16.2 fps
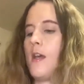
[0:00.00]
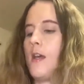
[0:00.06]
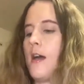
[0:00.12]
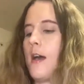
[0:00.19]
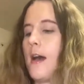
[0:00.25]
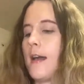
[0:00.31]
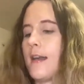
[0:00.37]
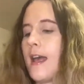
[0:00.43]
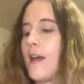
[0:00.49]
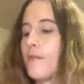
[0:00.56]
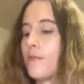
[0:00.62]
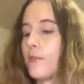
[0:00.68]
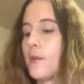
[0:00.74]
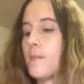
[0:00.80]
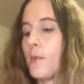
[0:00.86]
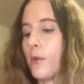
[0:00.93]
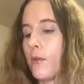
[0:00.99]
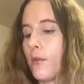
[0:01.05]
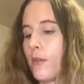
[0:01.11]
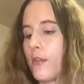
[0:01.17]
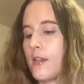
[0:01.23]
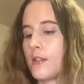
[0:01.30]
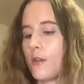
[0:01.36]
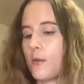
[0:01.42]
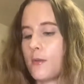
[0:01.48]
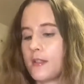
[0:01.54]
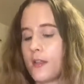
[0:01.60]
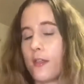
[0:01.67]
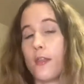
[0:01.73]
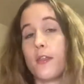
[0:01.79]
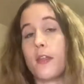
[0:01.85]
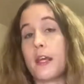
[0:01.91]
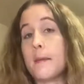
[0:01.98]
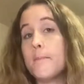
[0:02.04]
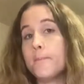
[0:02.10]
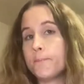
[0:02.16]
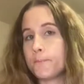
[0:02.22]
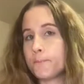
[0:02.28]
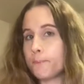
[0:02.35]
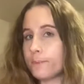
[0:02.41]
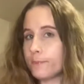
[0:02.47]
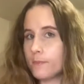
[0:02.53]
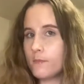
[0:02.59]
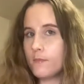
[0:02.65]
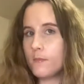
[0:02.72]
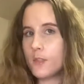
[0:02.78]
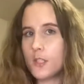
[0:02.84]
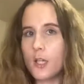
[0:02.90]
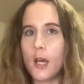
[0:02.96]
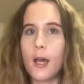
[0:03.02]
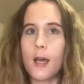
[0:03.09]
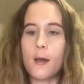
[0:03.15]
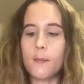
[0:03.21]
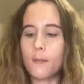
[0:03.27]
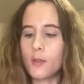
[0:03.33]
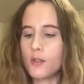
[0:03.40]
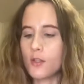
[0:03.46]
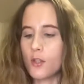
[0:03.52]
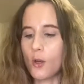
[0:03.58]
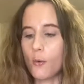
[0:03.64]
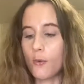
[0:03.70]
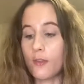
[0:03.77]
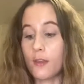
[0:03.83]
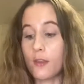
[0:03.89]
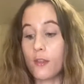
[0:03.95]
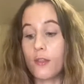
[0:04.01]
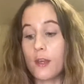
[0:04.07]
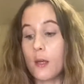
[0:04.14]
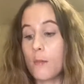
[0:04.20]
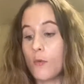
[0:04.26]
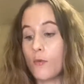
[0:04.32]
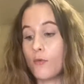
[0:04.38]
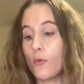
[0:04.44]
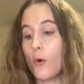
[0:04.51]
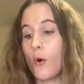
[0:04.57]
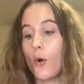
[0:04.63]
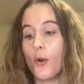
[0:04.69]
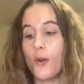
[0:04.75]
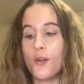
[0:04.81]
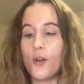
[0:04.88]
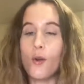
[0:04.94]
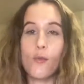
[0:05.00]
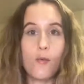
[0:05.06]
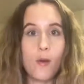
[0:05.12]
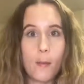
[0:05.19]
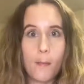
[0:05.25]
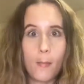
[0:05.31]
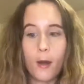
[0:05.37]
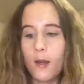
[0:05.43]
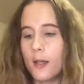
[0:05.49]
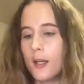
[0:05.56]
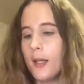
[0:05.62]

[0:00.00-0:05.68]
And every month there's always a theme. So the theme for November